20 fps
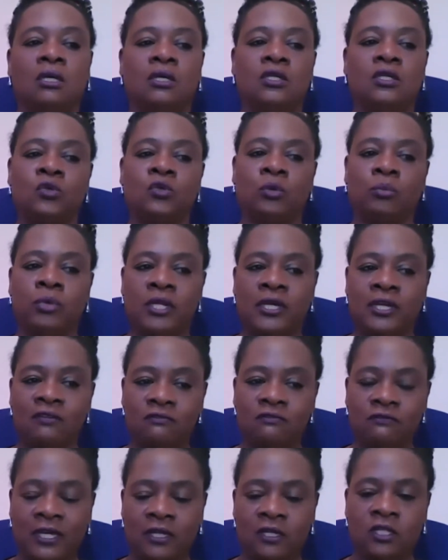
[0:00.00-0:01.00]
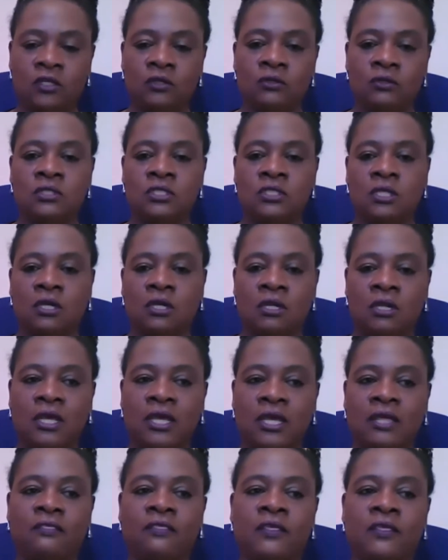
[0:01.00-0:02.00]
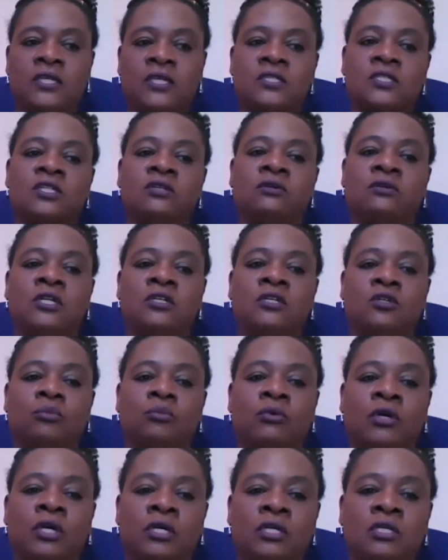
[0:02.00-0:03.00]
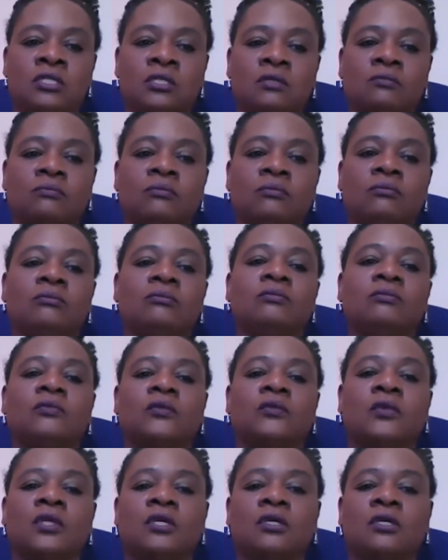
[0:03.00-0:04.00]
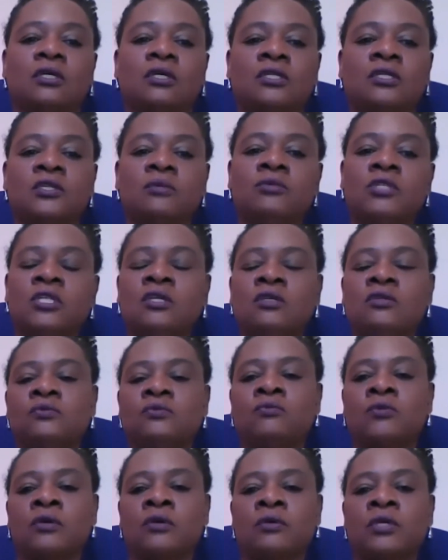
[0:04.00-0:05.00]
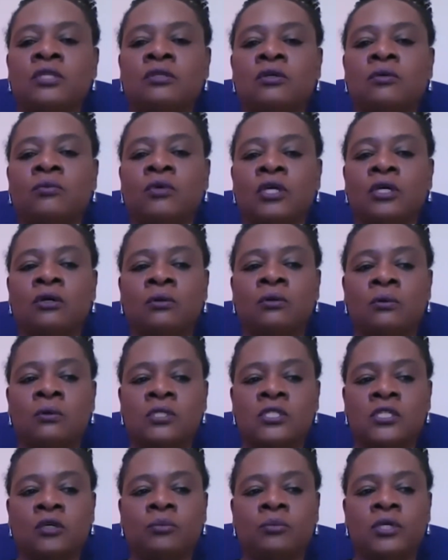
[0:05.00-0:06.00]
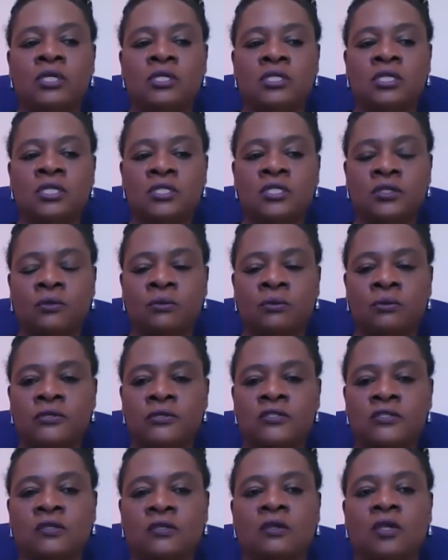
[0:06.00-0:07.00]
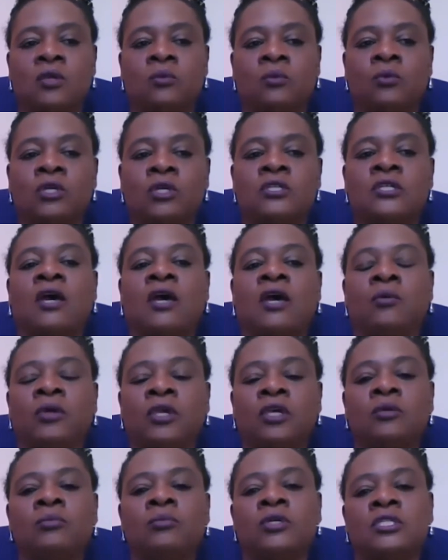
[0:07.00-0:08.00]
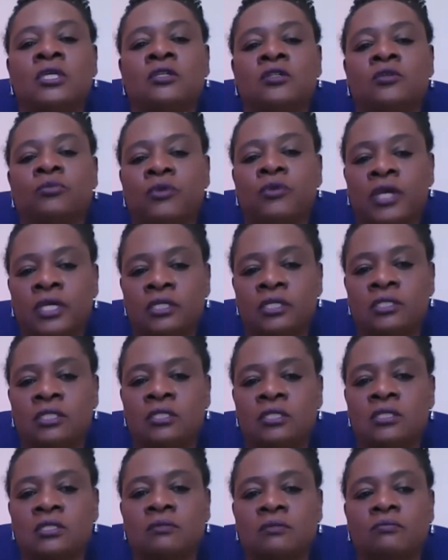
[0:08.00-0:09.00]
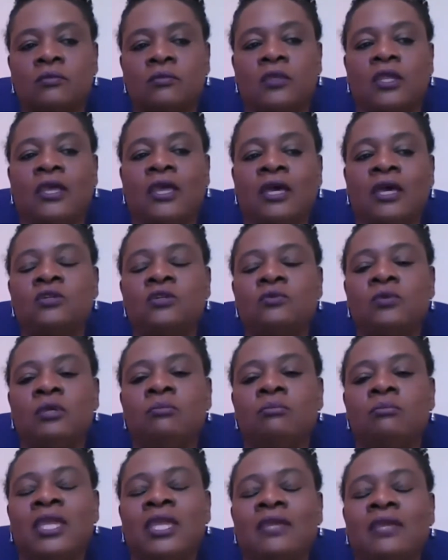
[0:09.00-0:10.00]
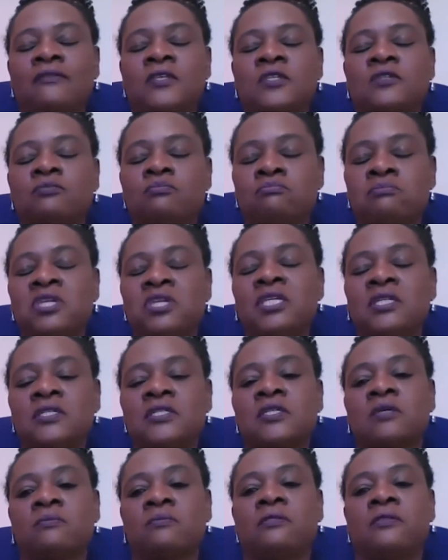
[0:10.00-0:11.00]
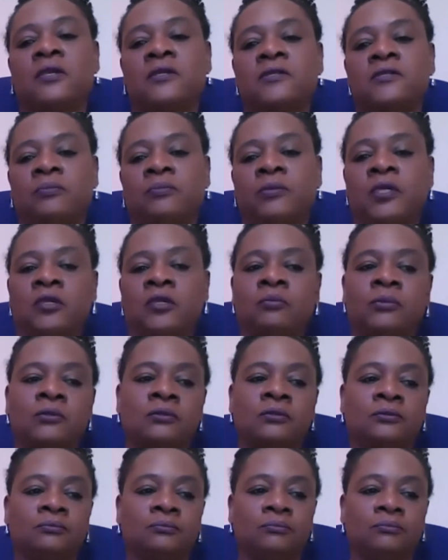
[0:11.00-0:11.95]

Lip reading: to apply values and ethics to enterprise. I sometimes worry that we're caught up in discourse and wonder how we can put it into practice. How do we make this mean something to people?